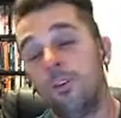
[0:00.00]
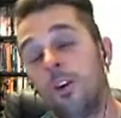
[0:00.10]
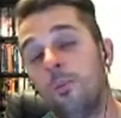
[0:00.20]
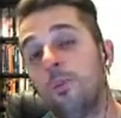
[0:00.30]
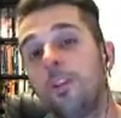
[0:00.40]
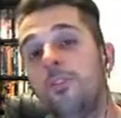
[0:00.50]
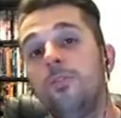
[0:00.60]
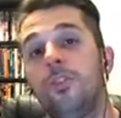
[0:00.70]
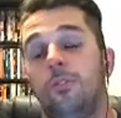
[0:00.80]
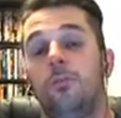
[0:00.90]
went on, what do you
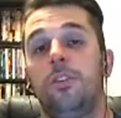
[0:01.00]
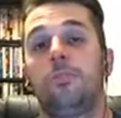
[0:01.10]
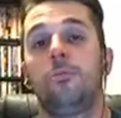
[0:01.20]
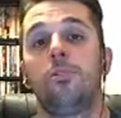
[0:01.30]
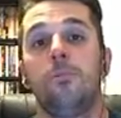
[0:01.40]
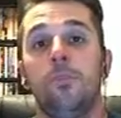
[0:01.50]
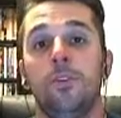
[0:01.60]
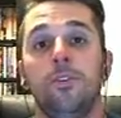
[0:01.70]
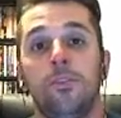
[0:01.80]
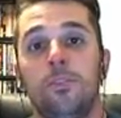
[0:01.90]
think? What are some of your
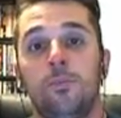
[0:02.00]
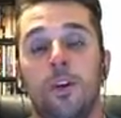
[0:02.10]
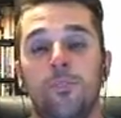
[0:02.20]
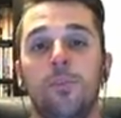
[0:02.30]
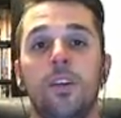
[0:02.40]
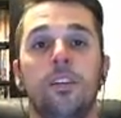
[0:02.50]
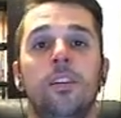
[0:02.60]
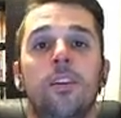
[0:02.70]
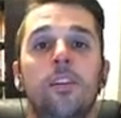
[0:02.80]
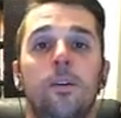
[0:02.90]
opinions on this past
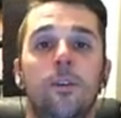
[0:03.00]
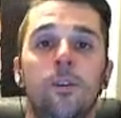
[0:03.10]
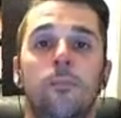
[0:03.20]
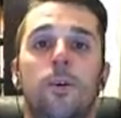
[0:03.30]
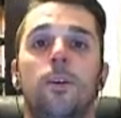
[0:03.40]
weekend at Powerline